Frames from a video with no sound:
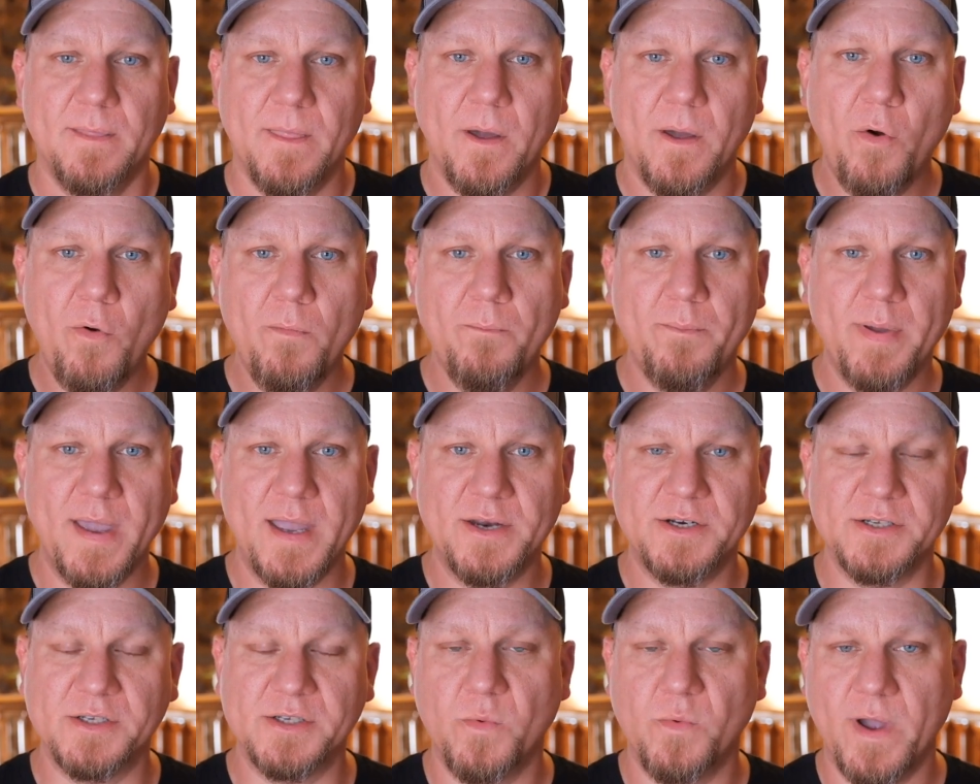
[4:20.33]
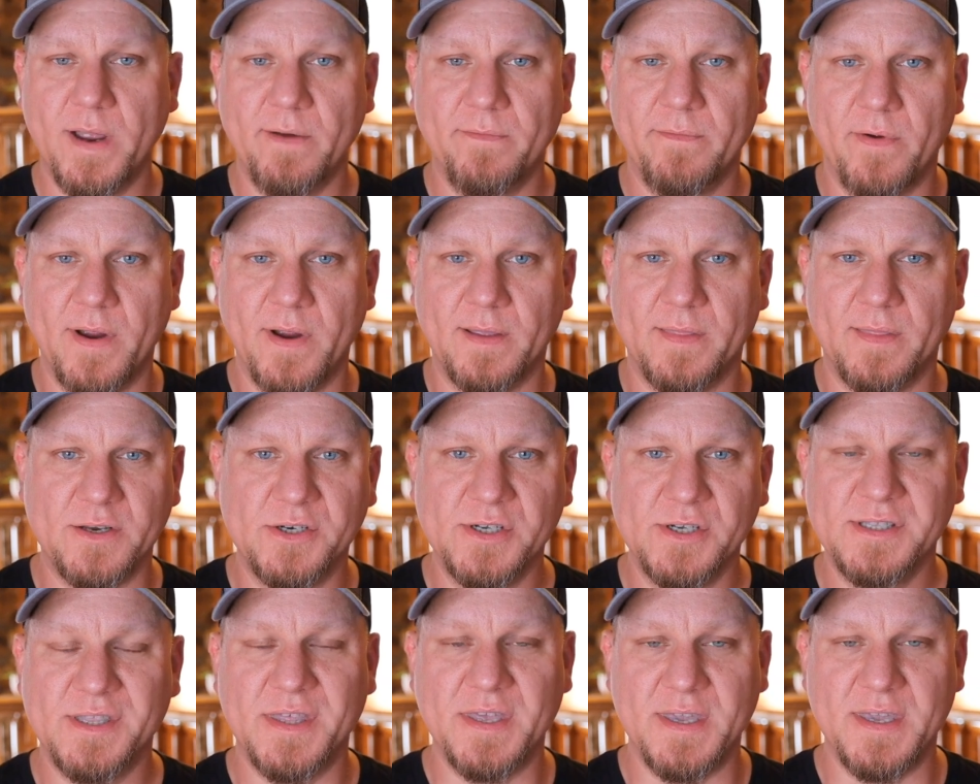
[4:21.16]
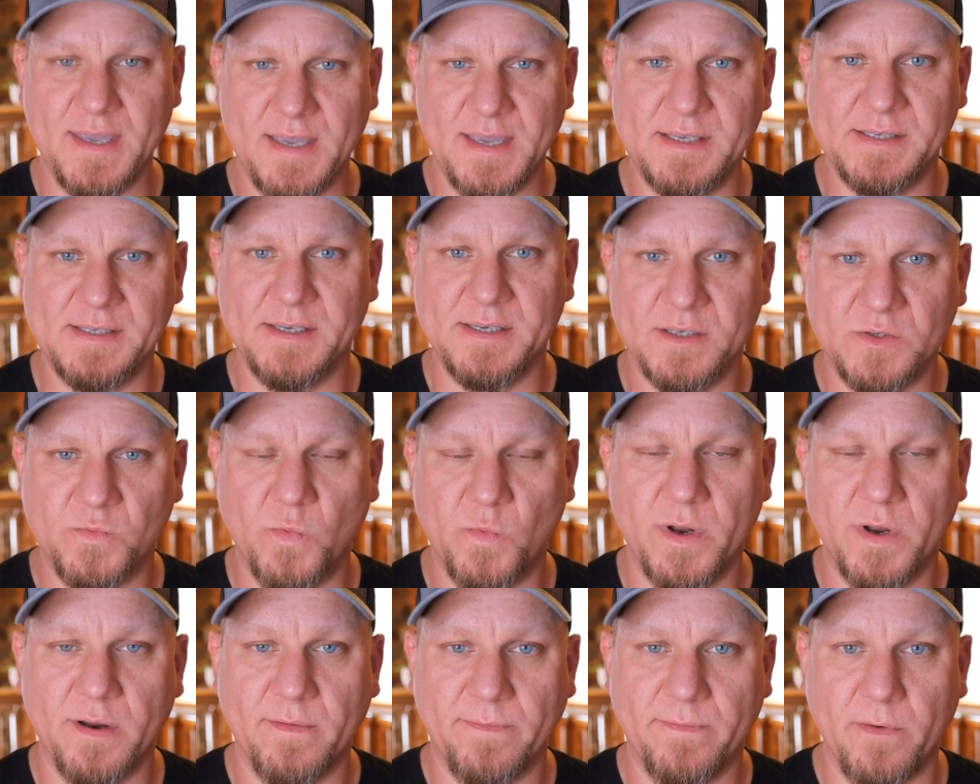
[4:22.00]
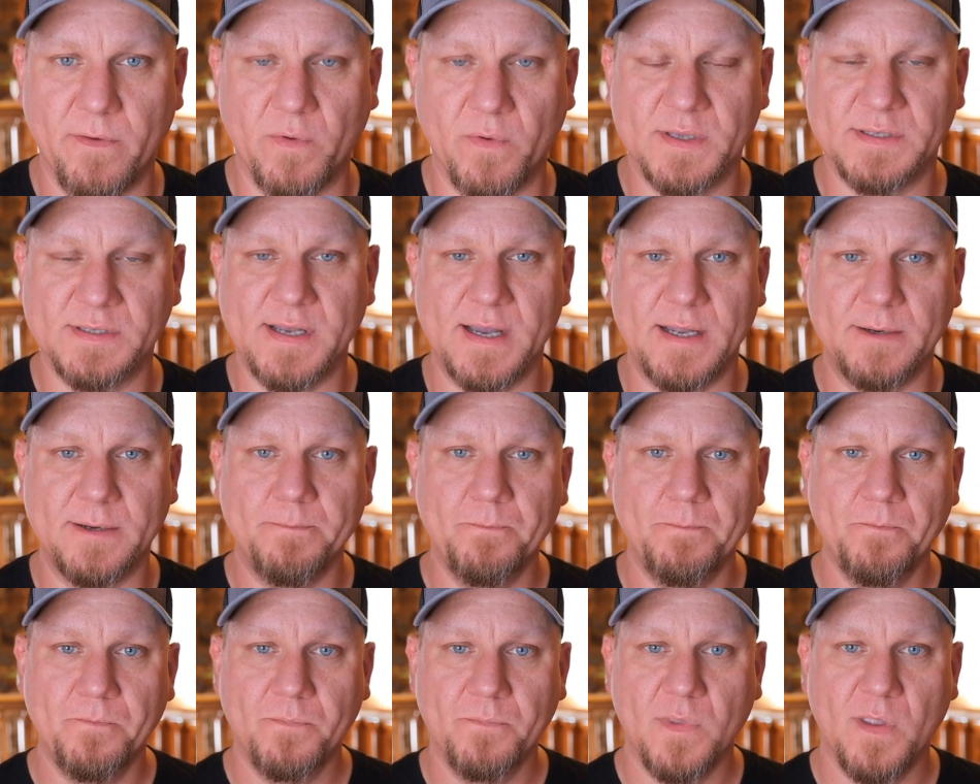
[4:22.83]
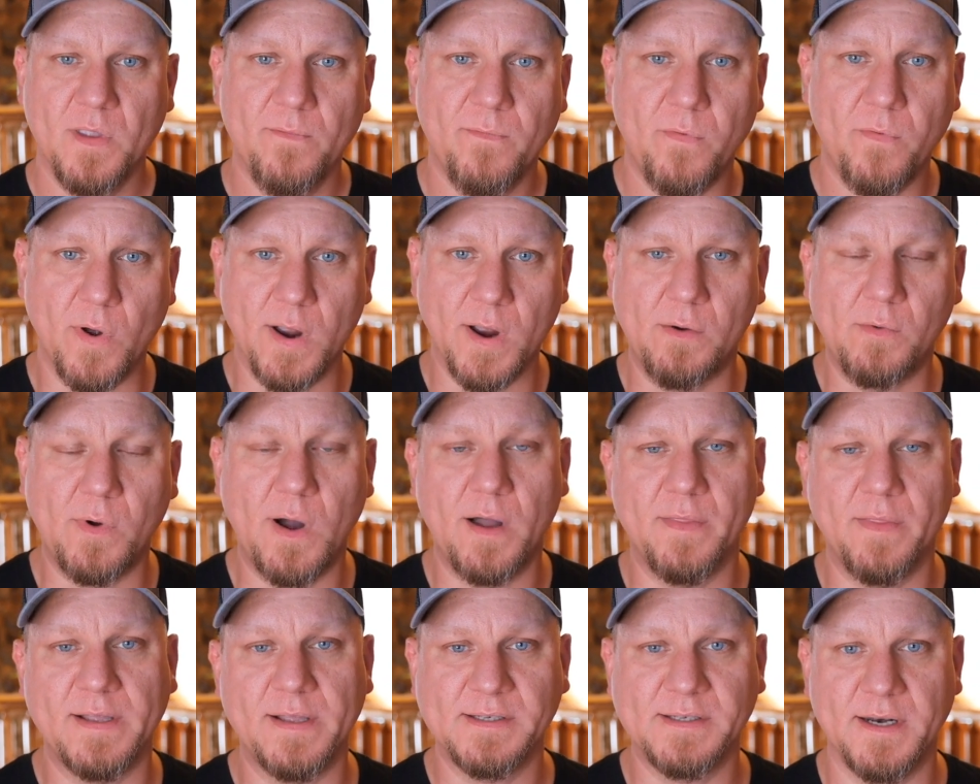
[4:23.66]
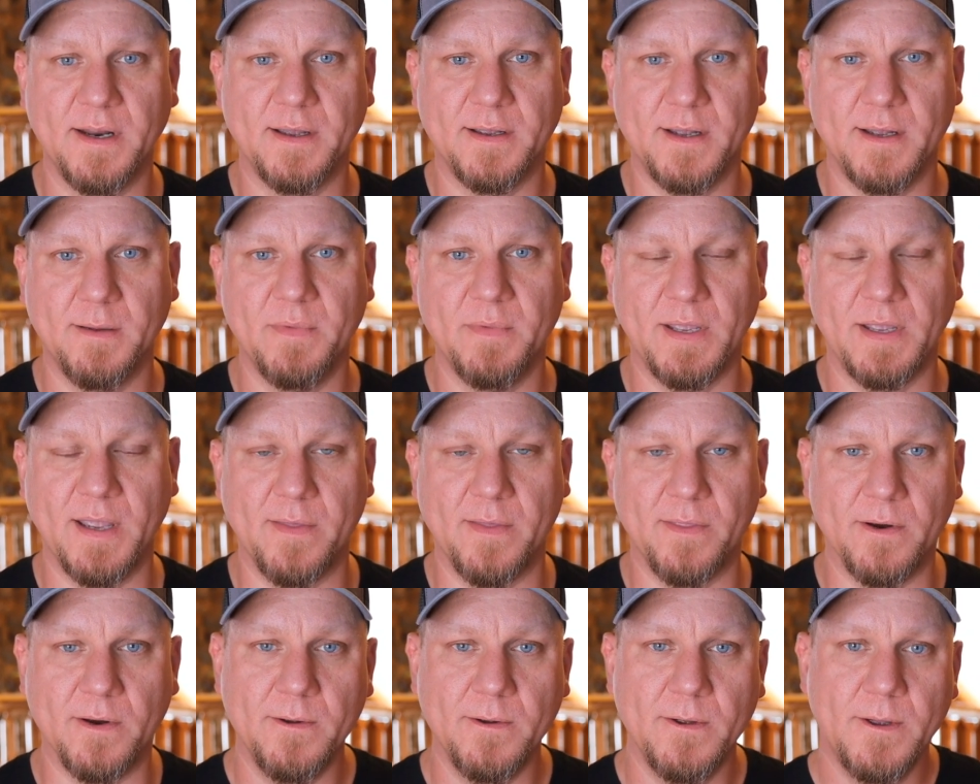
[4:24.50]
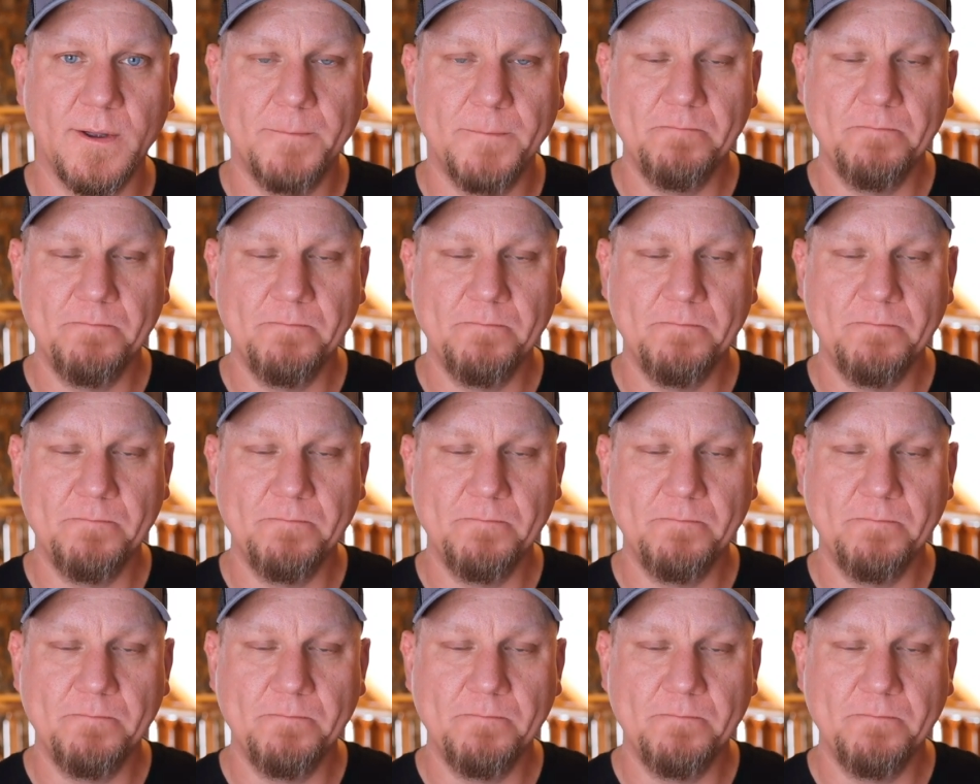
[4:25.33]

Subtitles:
The homepage is quite frankly just the easiest one to focus on for how all that's going to come together.